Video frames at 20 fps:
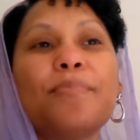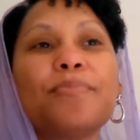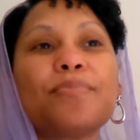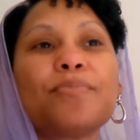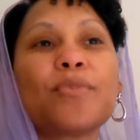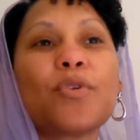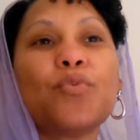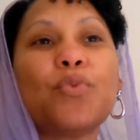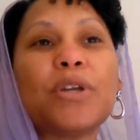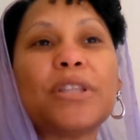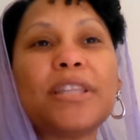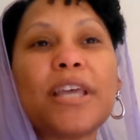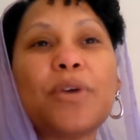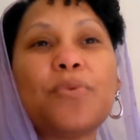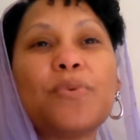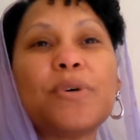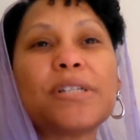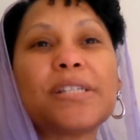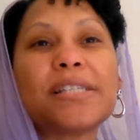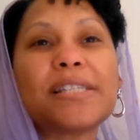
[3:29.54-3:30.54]
what they
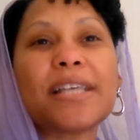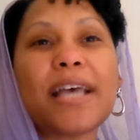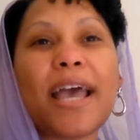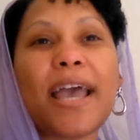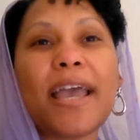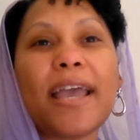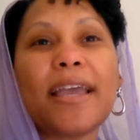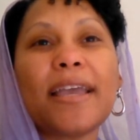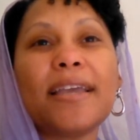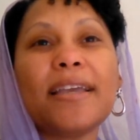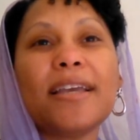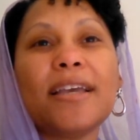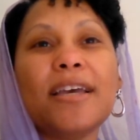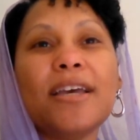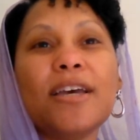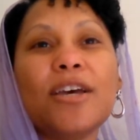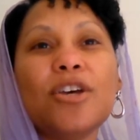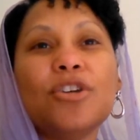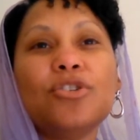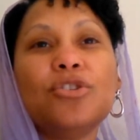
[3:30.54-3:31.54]
would say
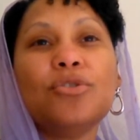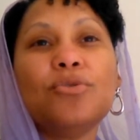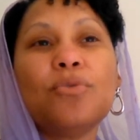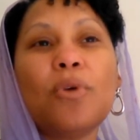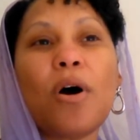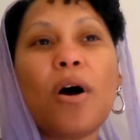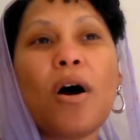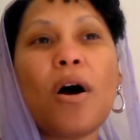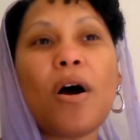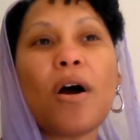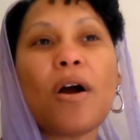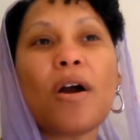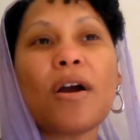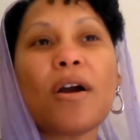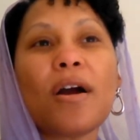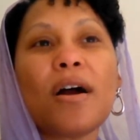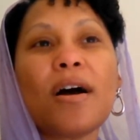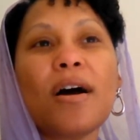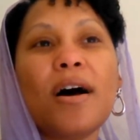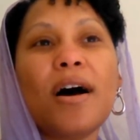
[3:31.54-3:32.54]
you are